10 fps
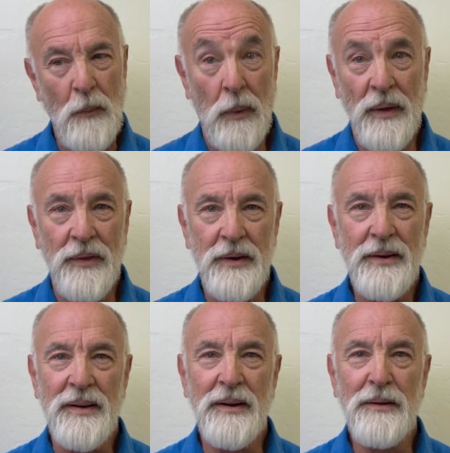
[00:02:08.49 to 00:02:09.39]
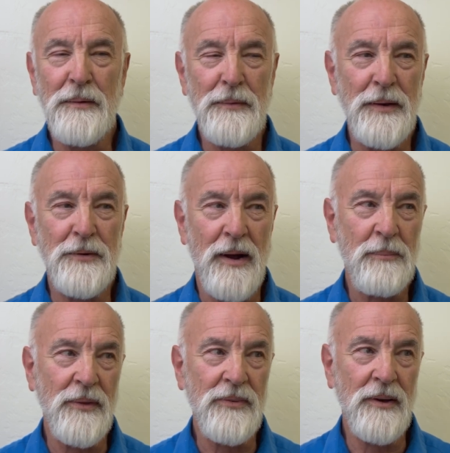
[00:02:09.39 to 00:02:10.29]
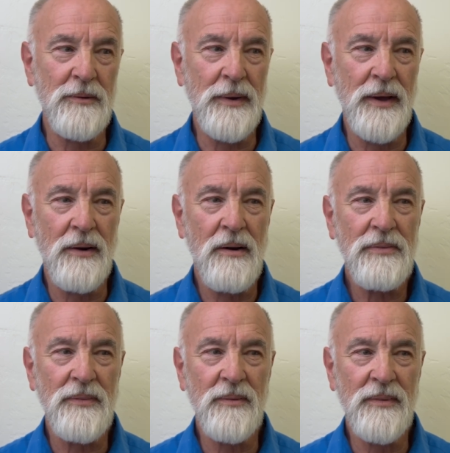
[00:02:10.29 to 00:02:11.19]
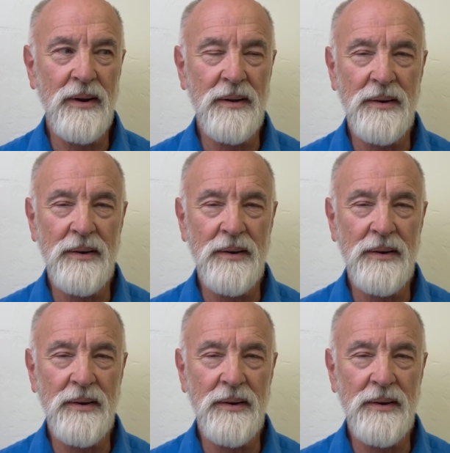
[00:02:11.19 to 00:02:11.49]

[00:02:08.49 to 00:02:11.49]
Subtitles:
Well, they didn't. They dropped this young man off in the middle